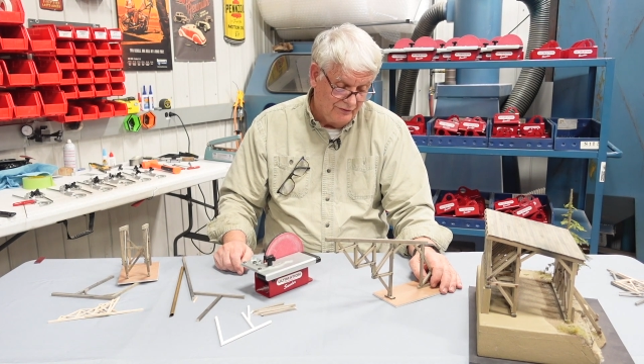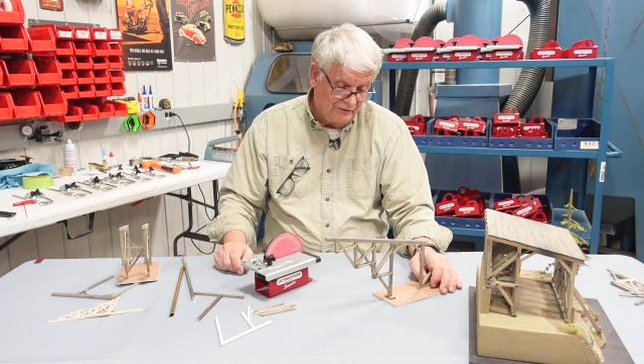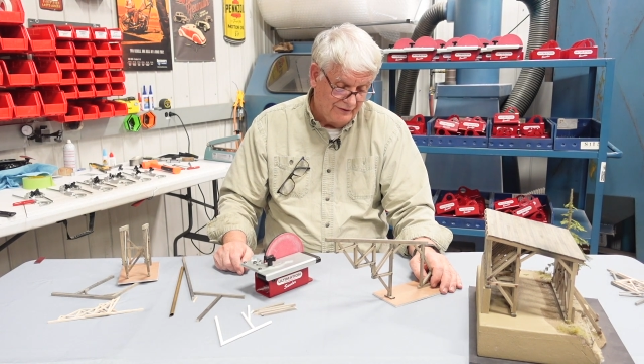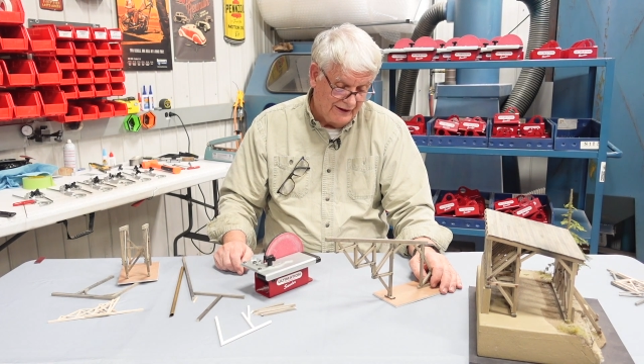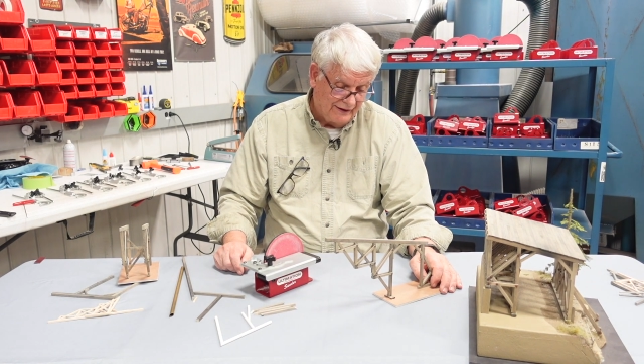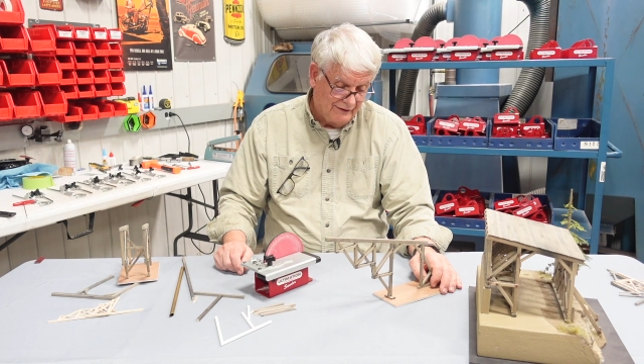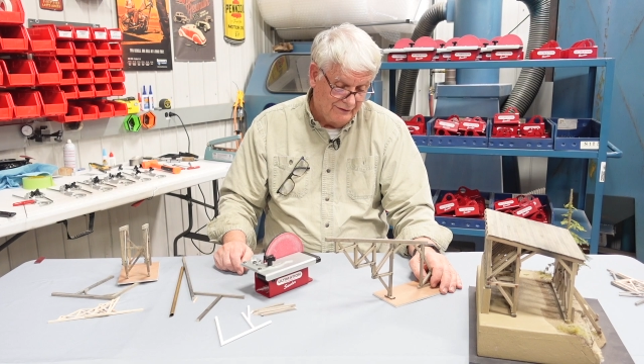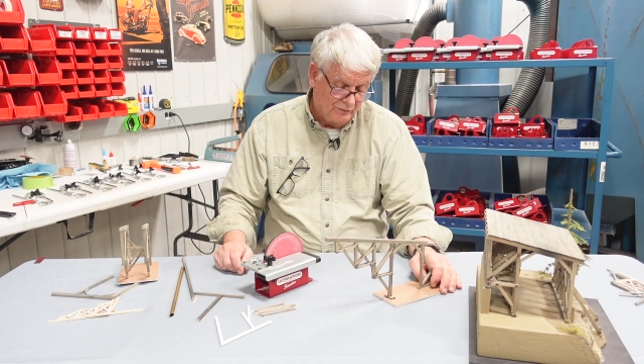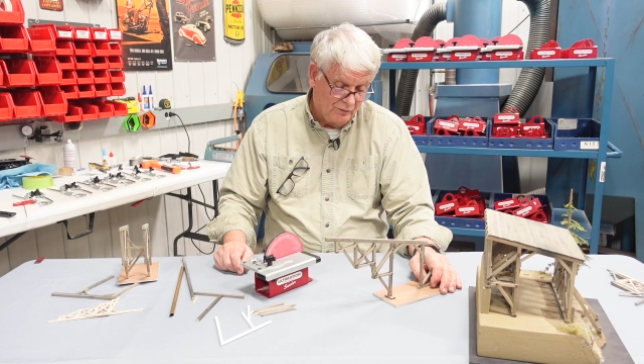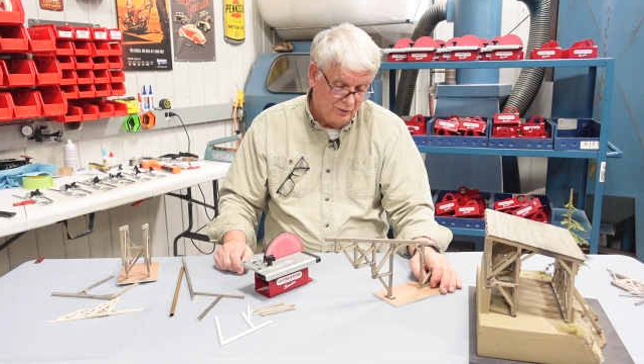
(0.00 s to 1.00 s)
that
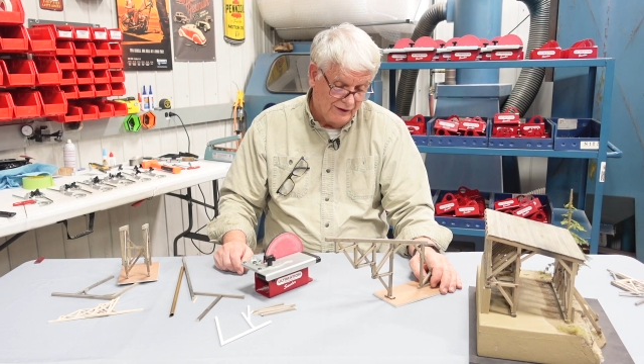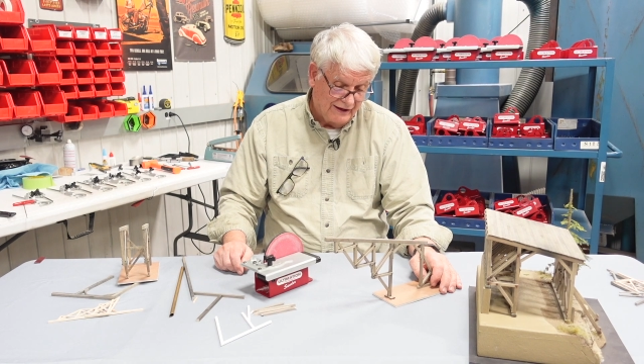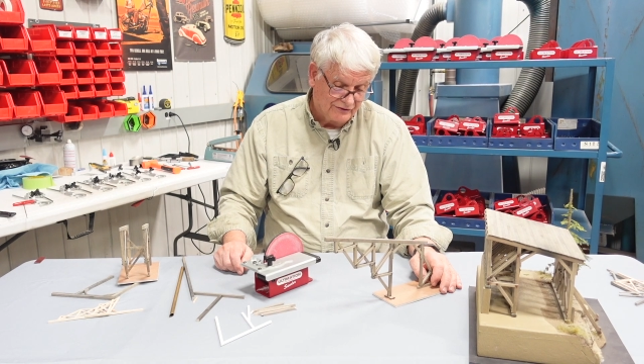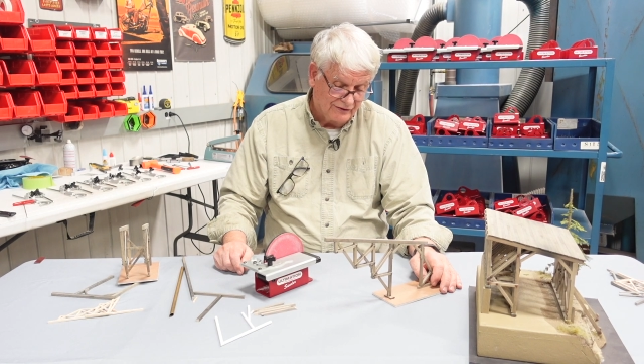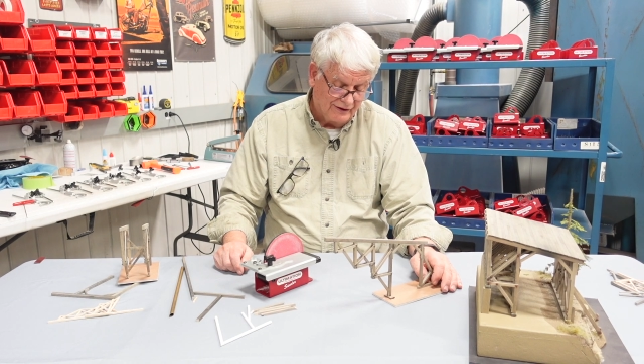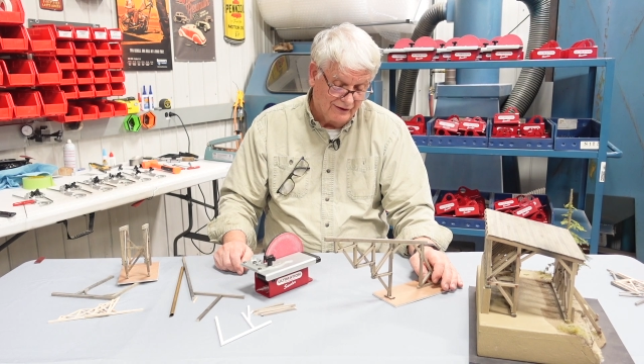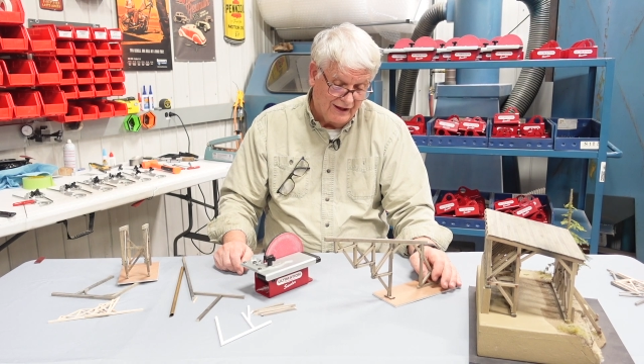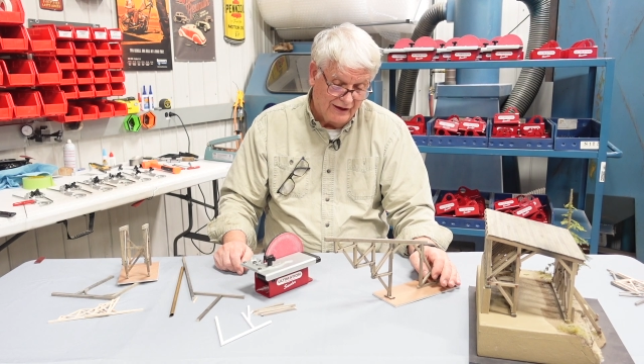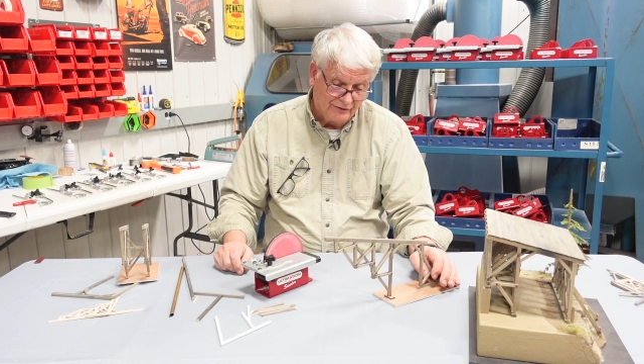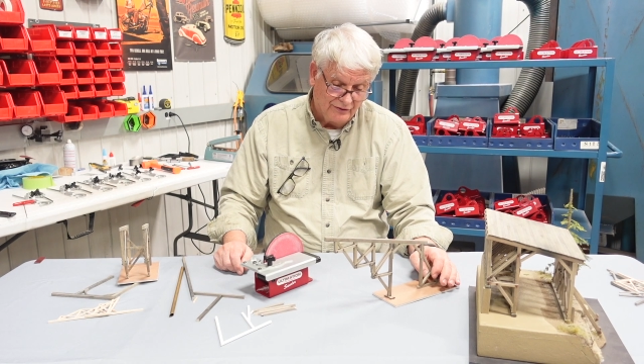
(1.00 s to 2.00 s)
will actually
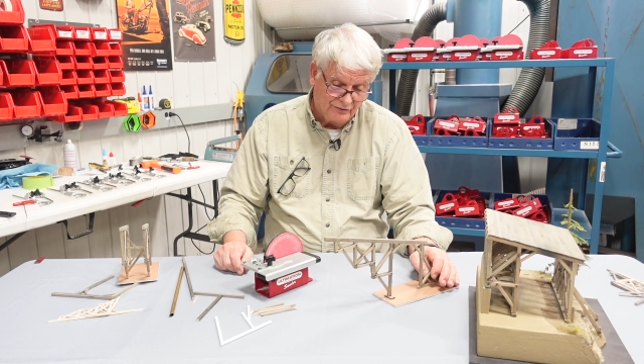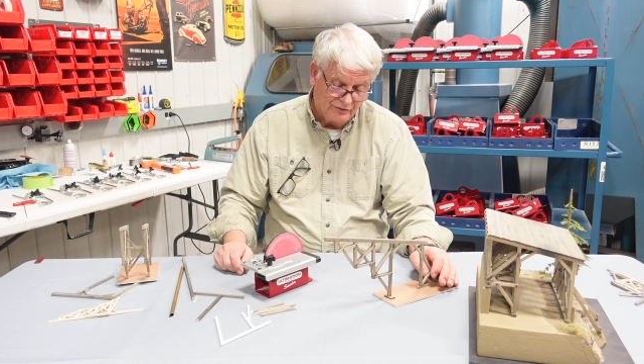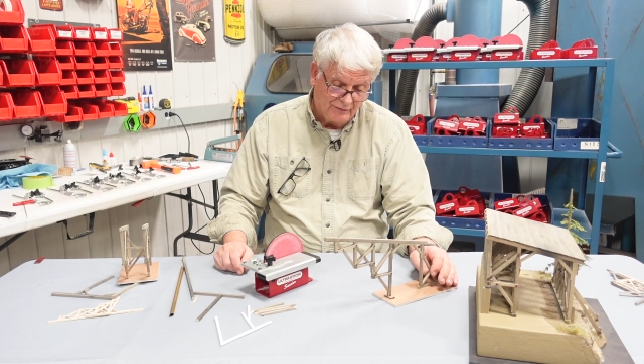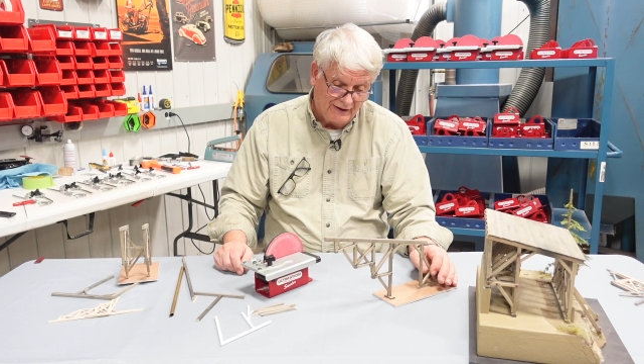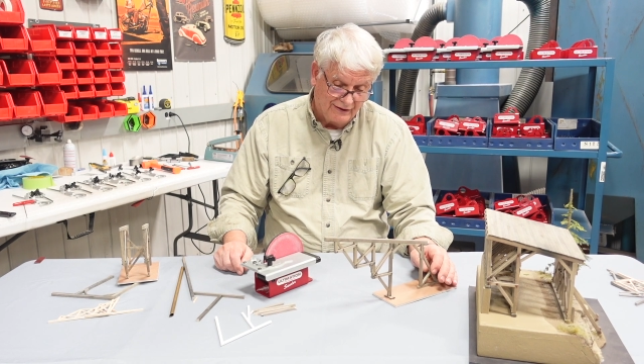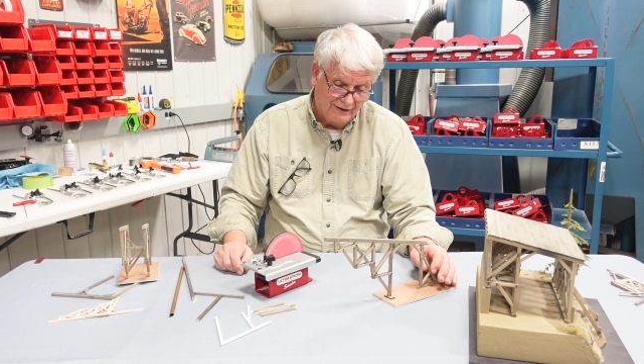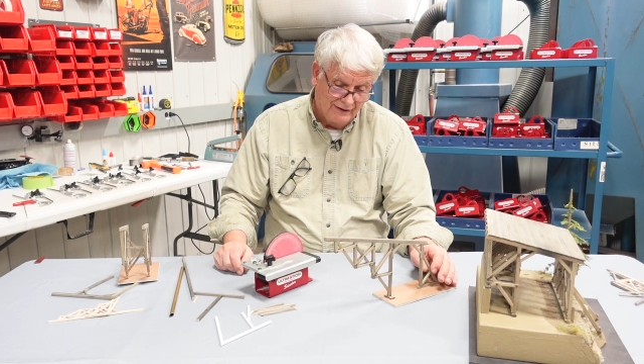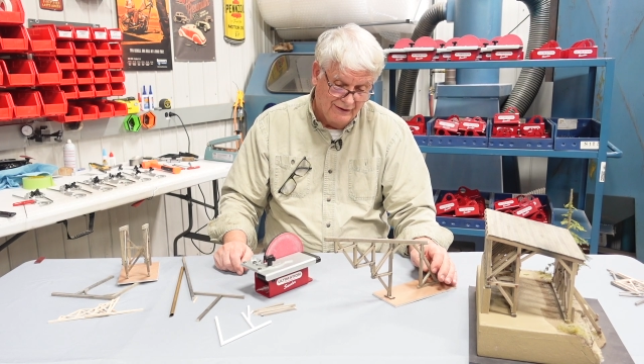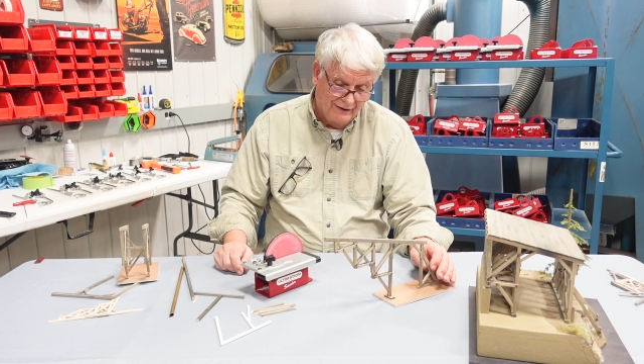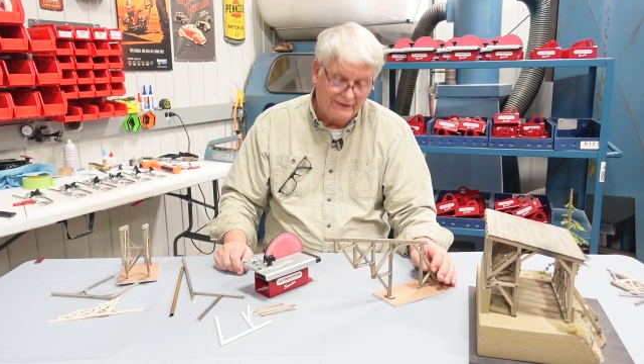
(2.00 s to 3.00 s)
allow you to make
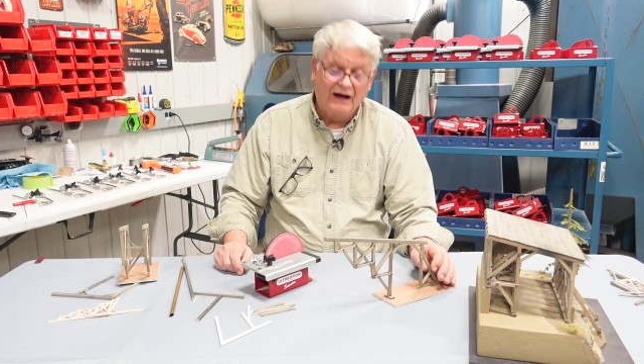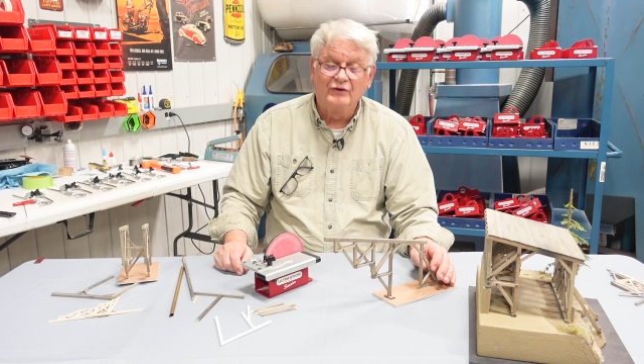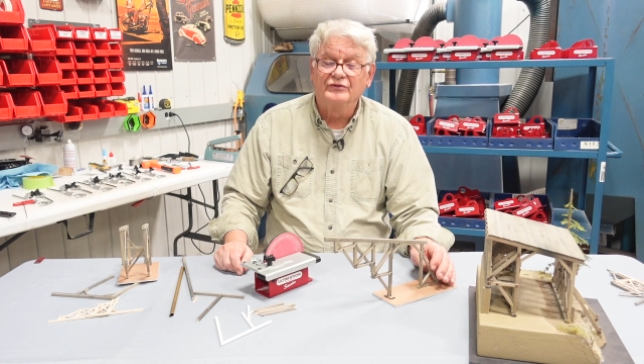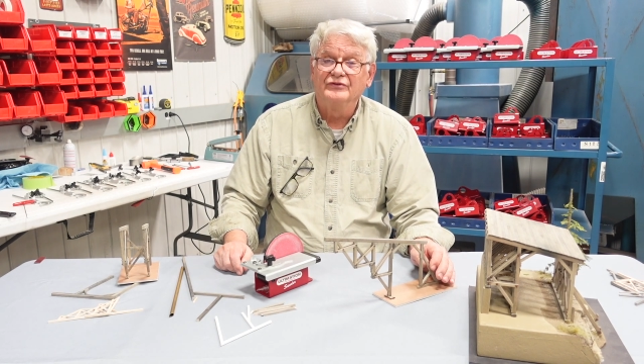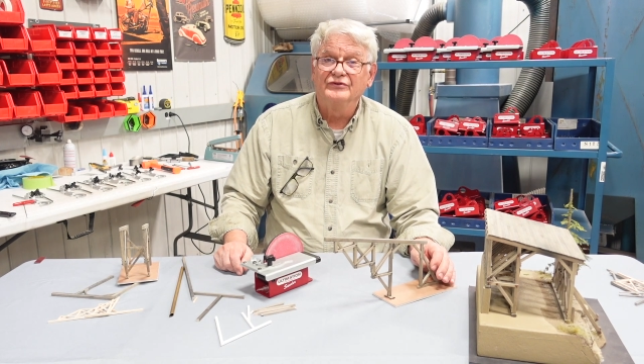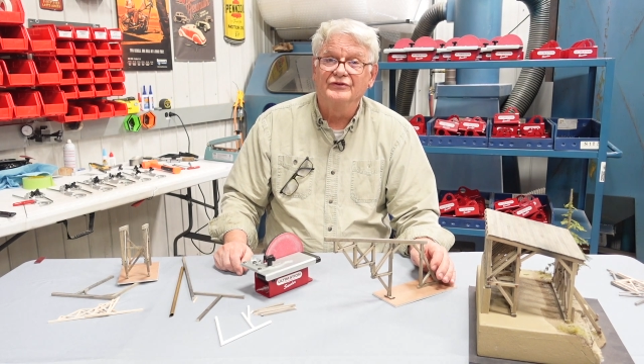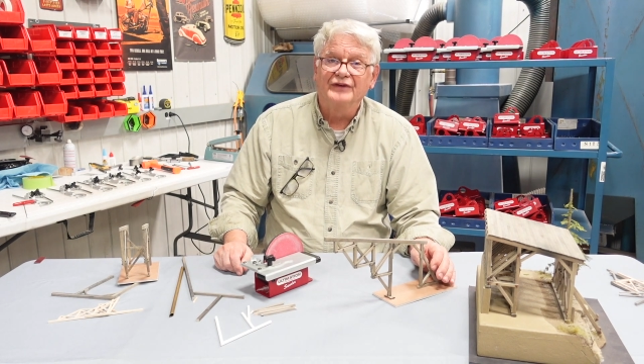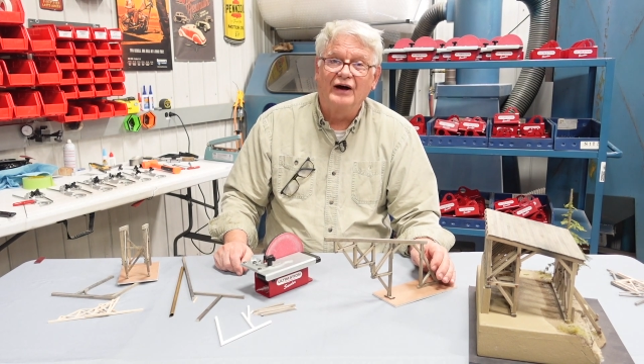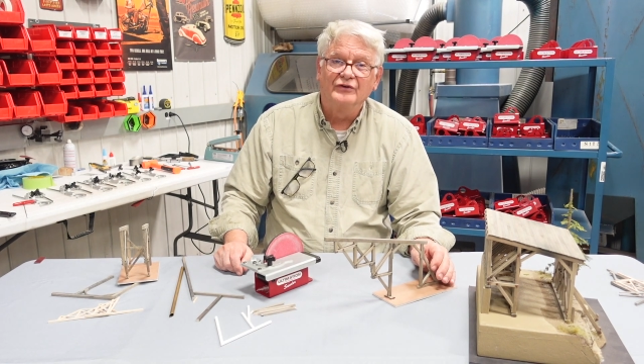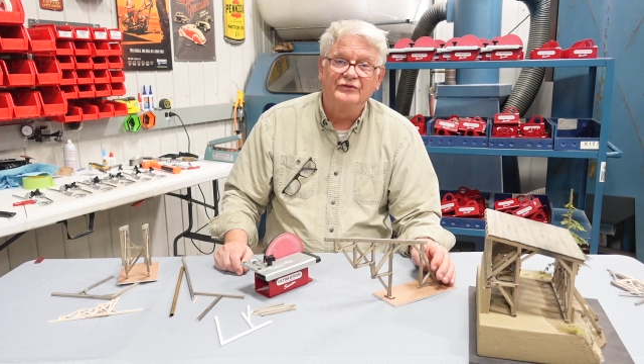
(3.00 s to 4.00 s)
thousands and
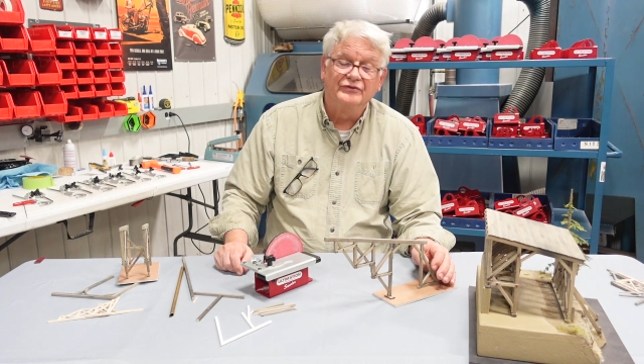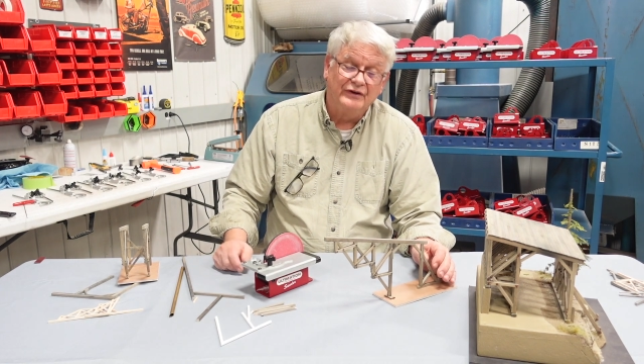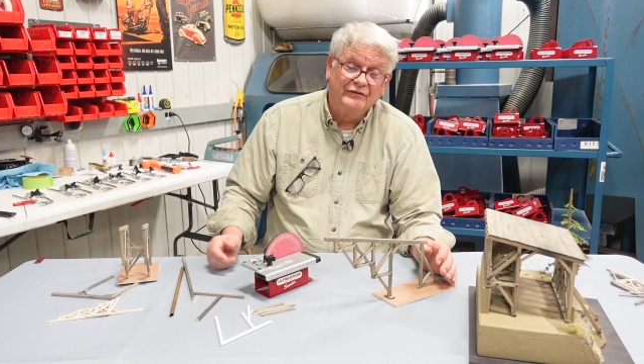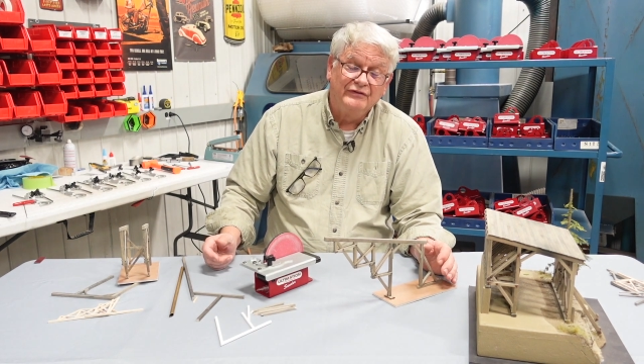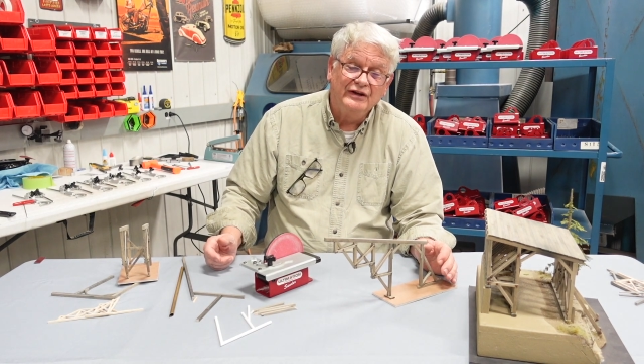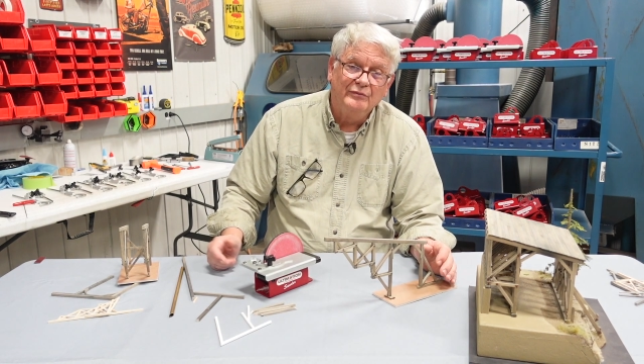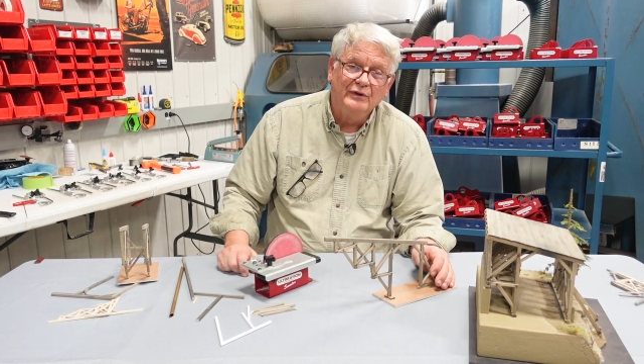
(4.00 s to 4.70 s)
thousands if need be.